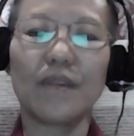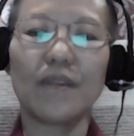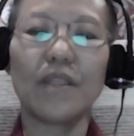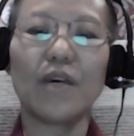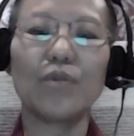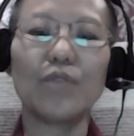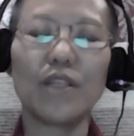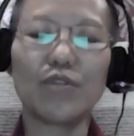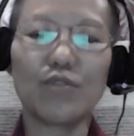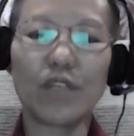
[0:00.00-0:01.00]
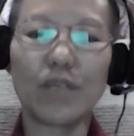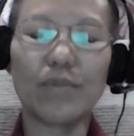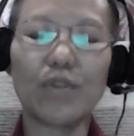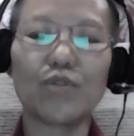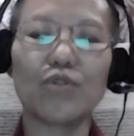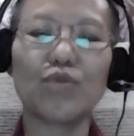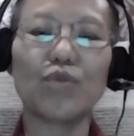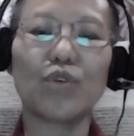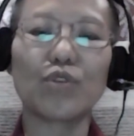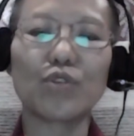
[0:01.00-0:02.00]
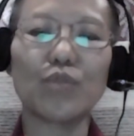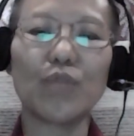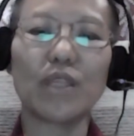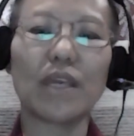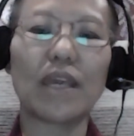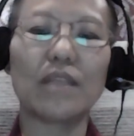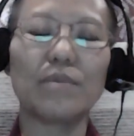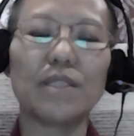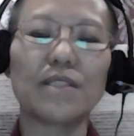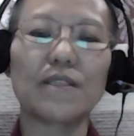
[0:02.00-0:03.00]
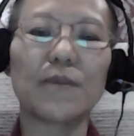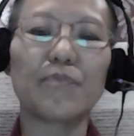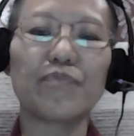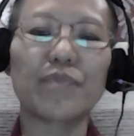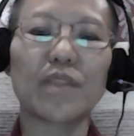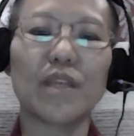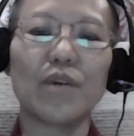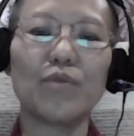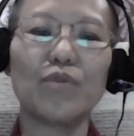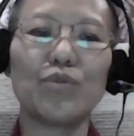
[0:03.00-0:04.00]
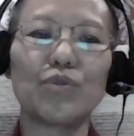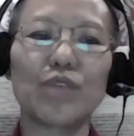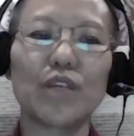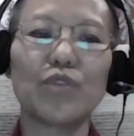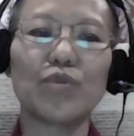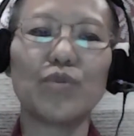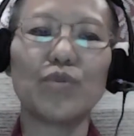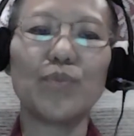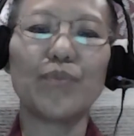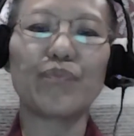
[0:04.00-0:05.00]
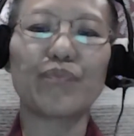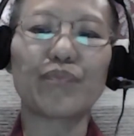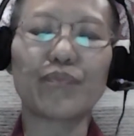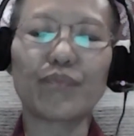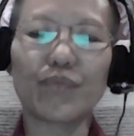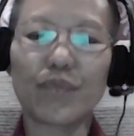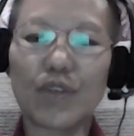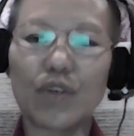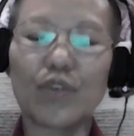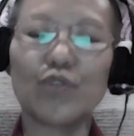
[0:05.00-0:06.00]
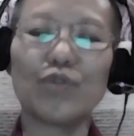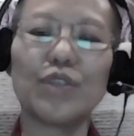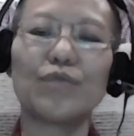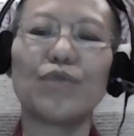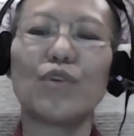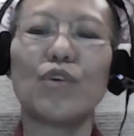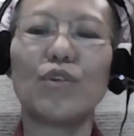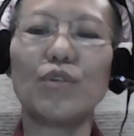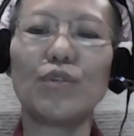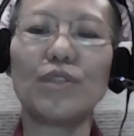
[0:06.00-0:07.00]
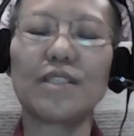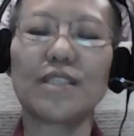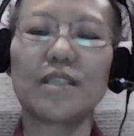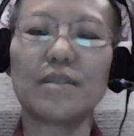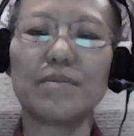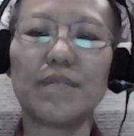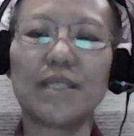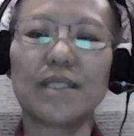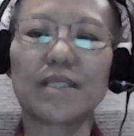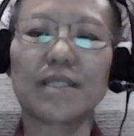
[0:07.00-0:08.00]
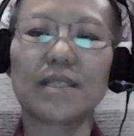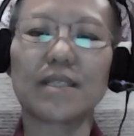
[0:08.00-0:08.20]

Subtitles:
Now that you are able to do also with the enemies, now you try to do it for all the sentient beings.